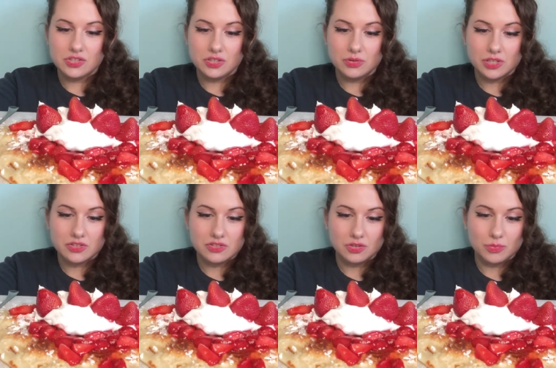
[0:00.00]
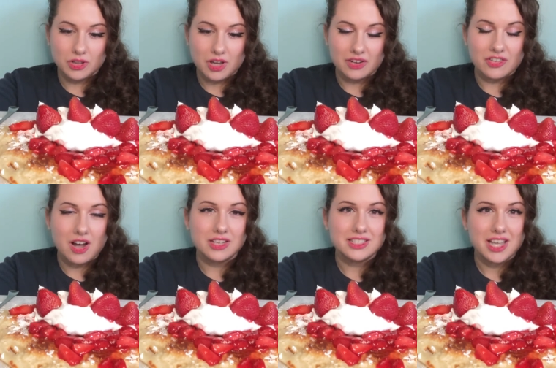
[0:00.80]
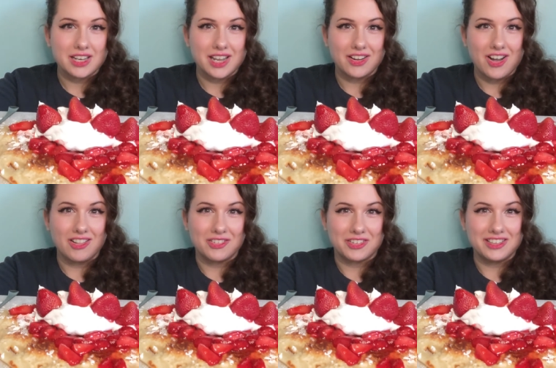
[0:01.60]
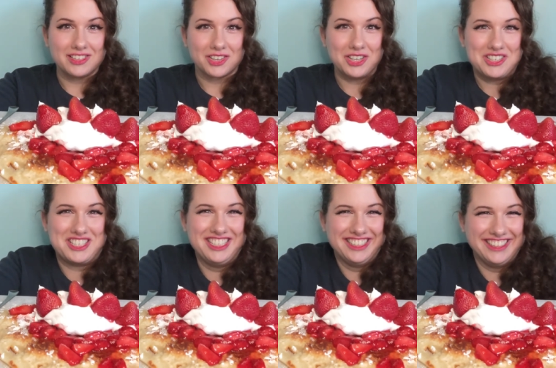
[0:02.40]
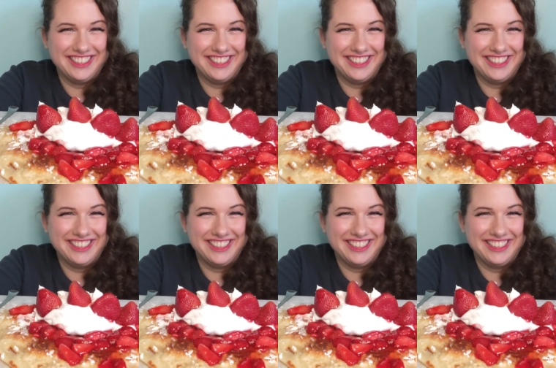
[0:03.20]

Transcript: to consume a lot of content and call it research.